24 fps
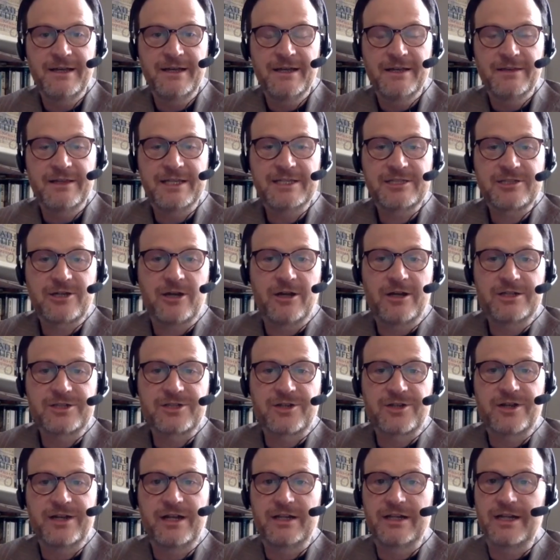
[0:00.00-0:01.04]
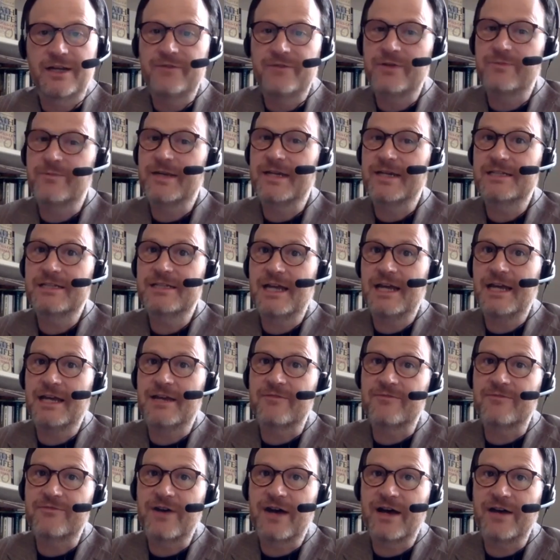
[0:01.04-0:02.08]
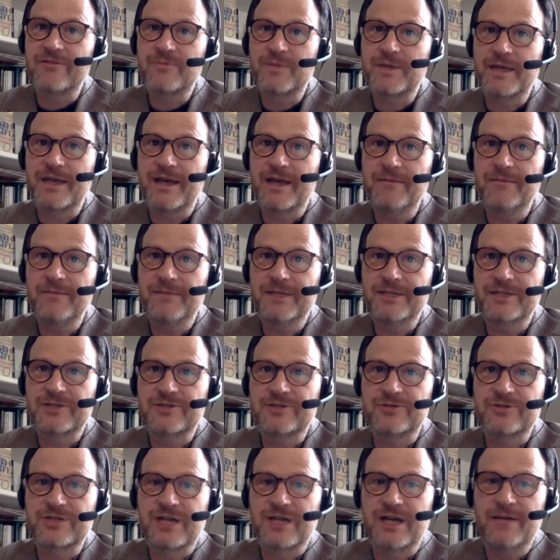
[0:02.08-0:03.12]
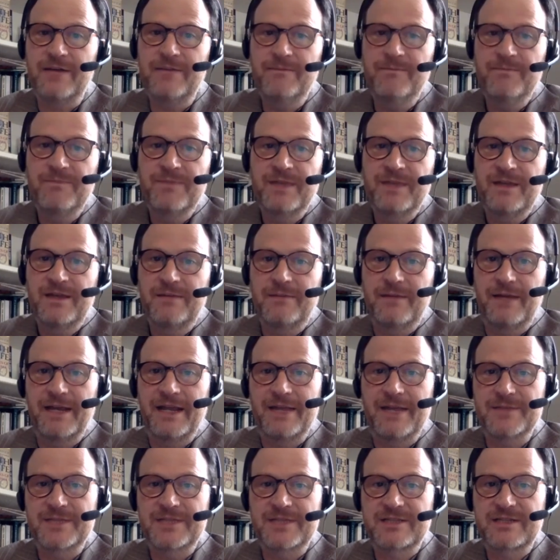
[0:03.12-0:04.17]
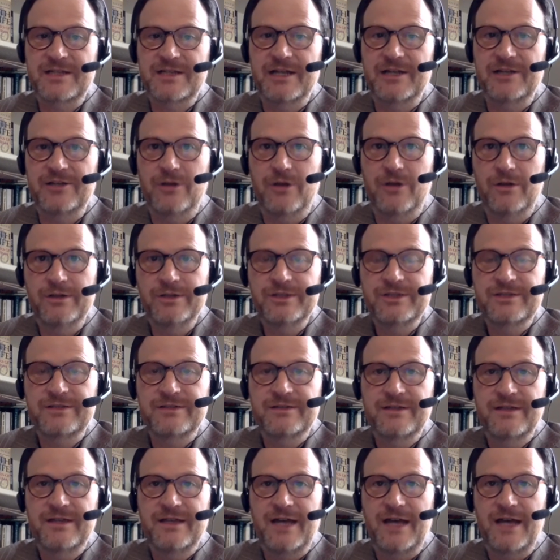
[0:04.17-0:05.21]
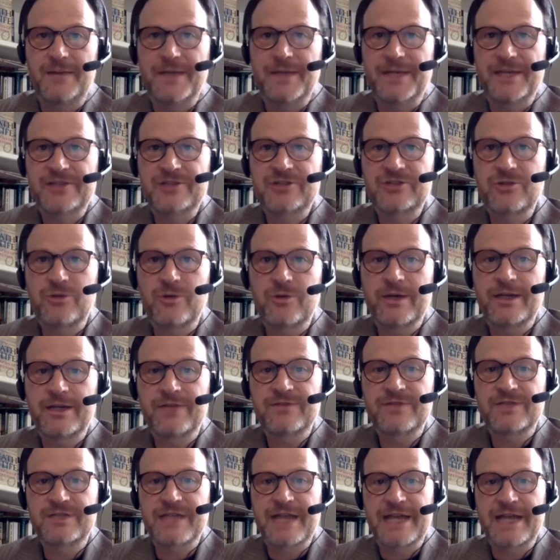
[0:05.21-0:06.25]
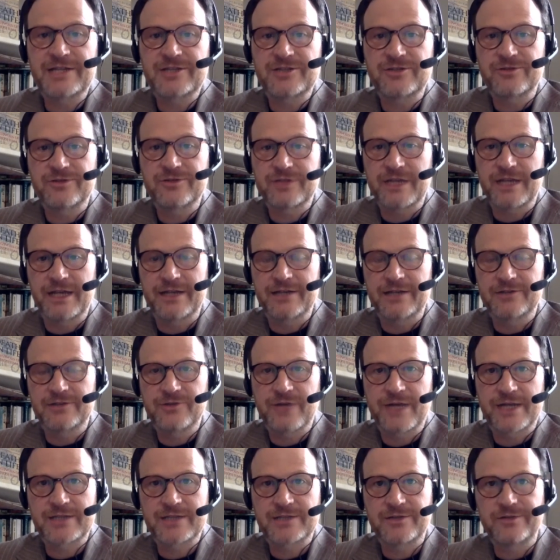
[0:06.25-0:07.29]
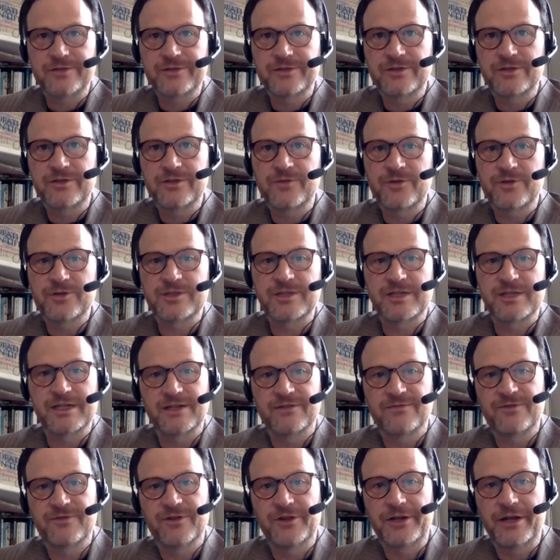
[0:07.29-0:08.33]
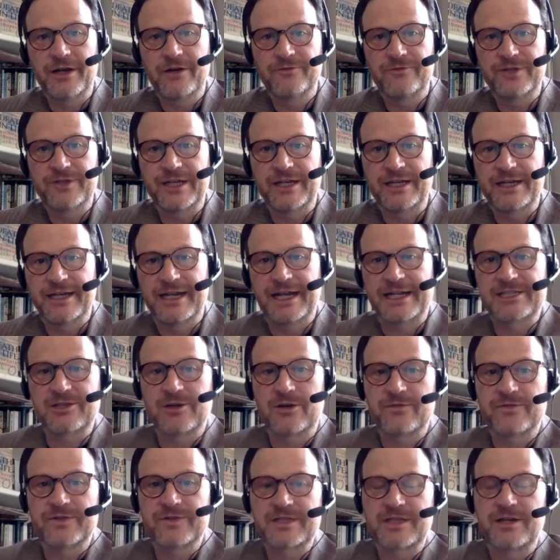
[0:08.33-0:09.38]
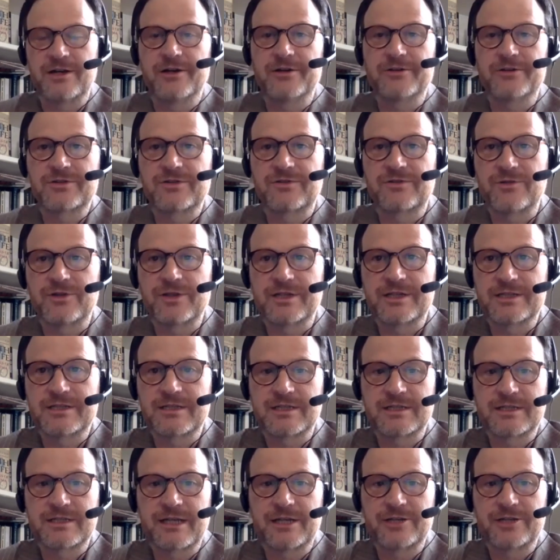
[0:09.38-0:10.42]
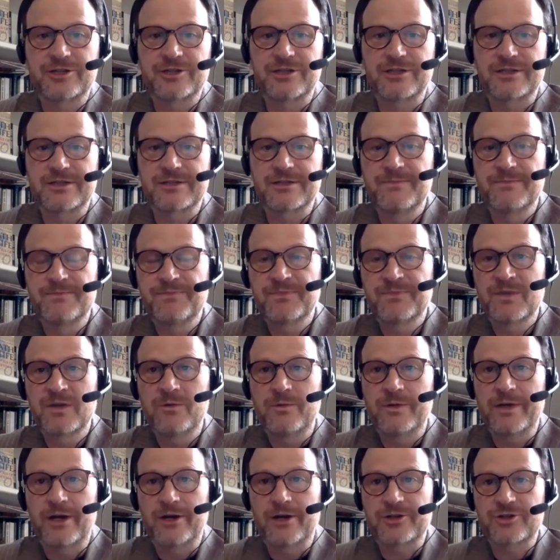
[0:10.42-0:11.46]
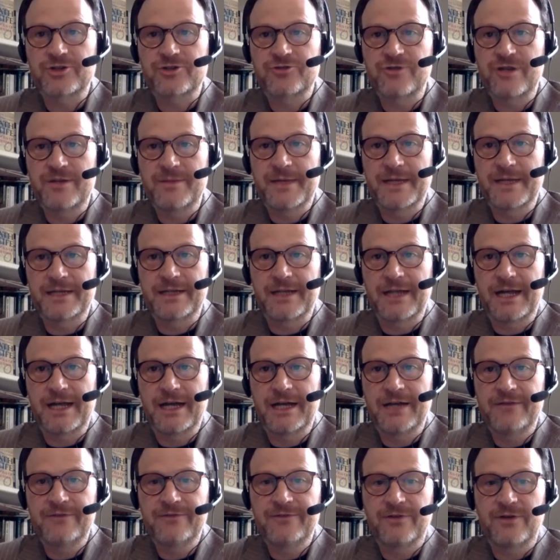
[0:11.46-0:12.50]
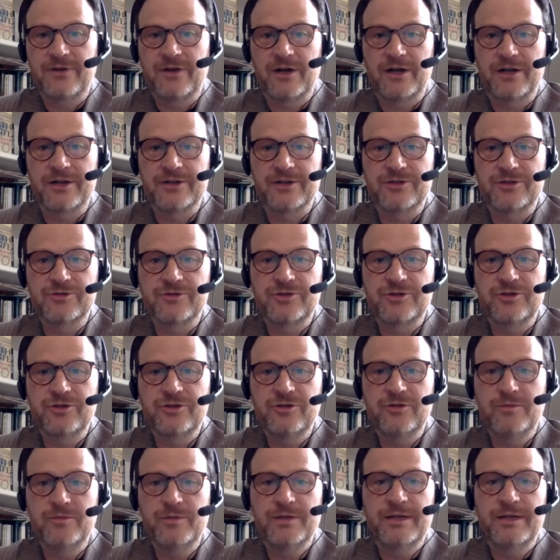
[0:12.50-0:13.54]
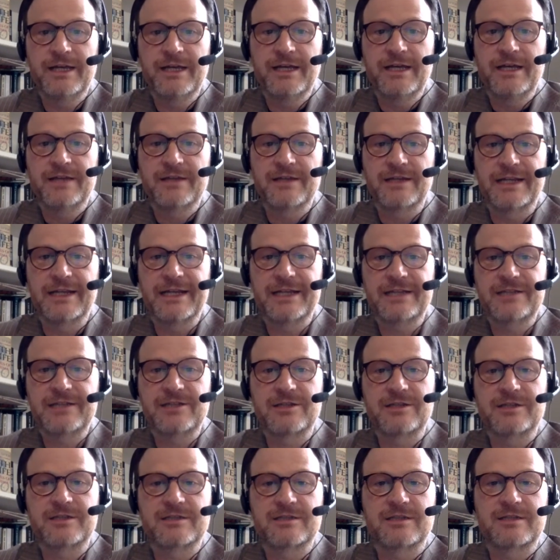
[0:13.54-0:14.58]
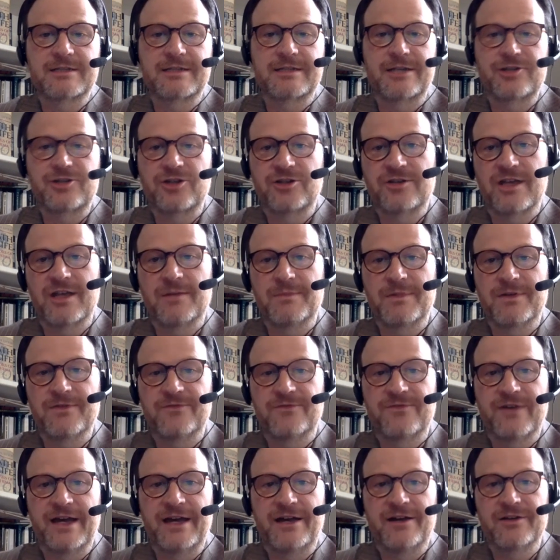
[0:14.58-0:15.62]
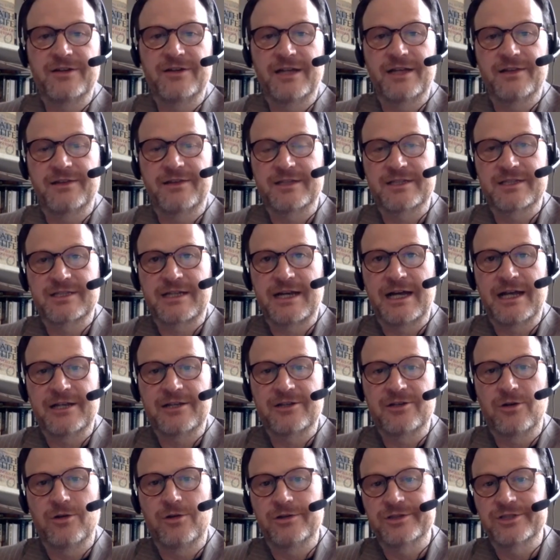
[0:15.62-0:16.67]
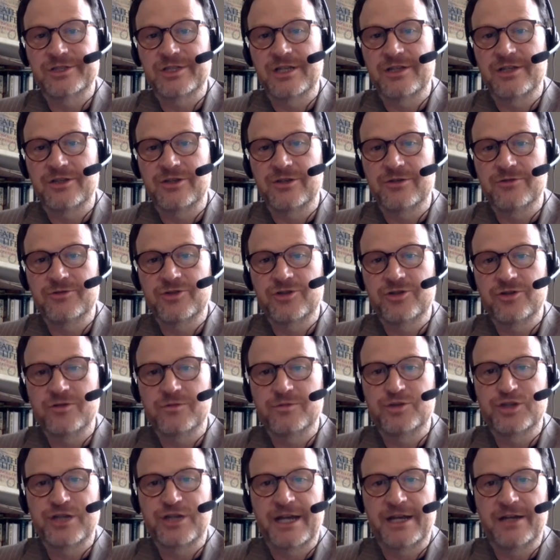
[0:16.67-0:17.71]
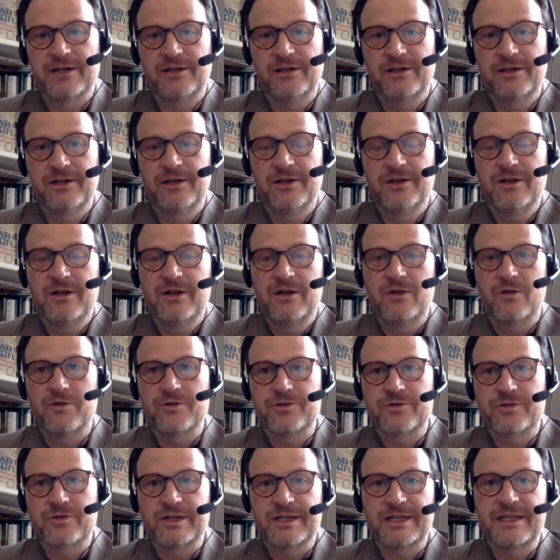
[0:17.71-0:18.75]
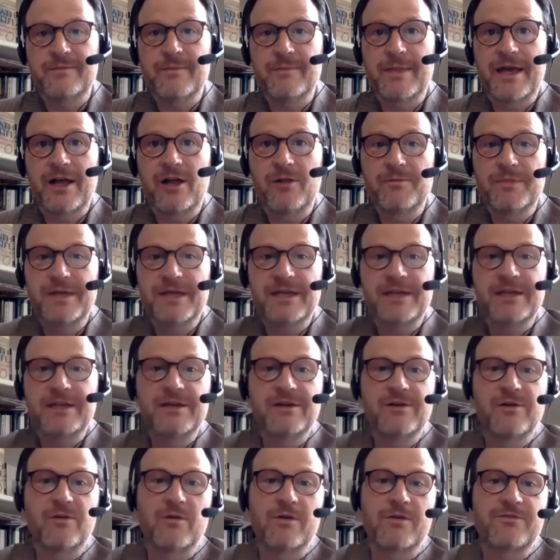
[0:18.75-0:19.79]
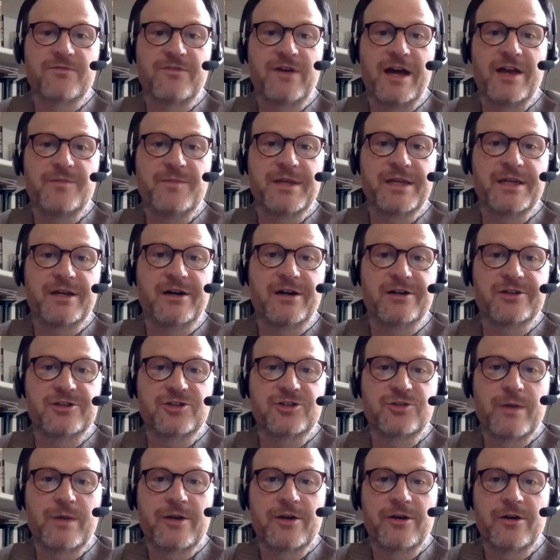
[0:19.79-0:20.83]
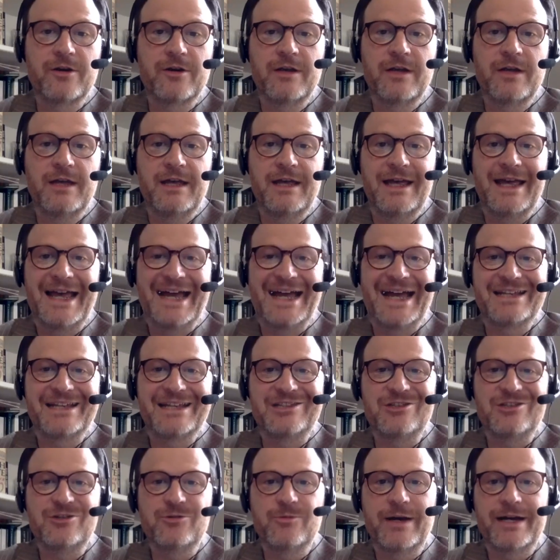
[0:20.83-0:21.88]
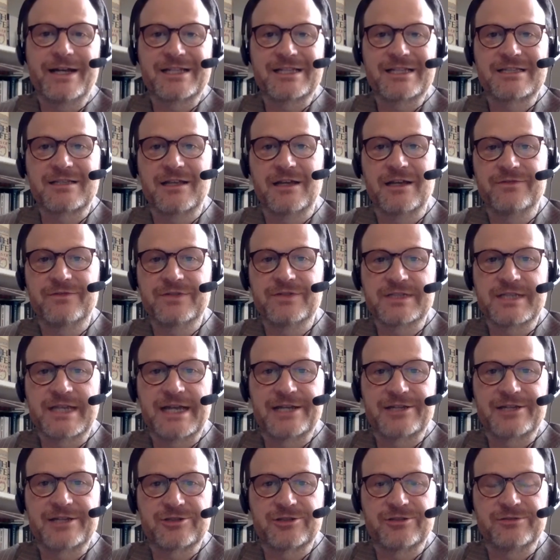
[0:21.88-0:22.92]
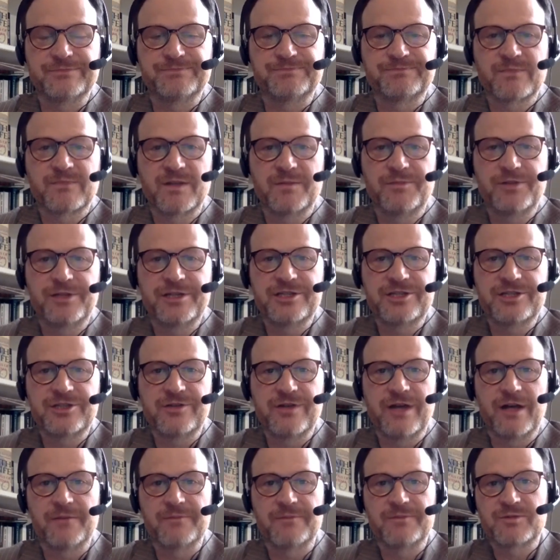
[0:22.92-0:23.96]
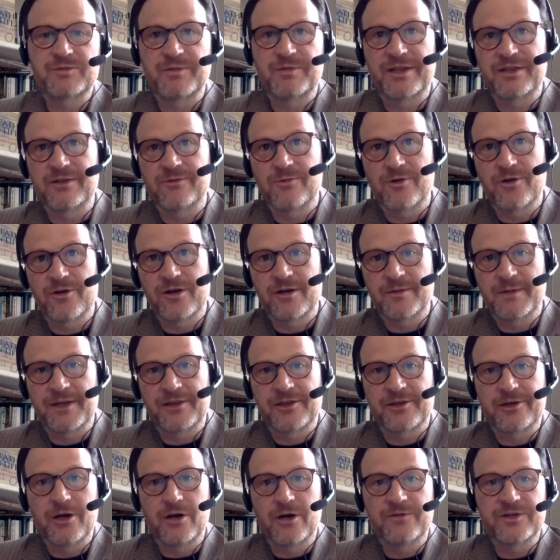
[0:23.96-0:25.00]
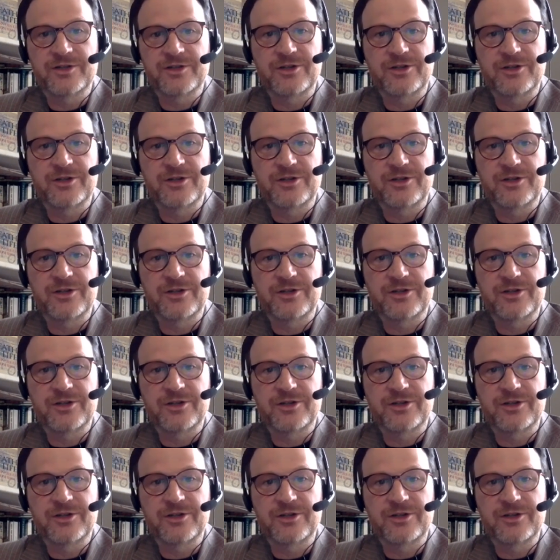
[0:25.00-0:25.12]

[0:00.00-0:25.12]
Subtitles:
These calls are held every weekday at 5 p.m. Eastern Time. My name is Scott Knowles. I'm a historian of disasters at Drexel University in Philadelphia, and I serve as the host for these discussions. We are streaming live on YouTube. The link to this discussion can be found at the Scott Knowles YouTube channel, or you can email me or find me on Twitter at US of Disaster. Please do help spread the word about the COVID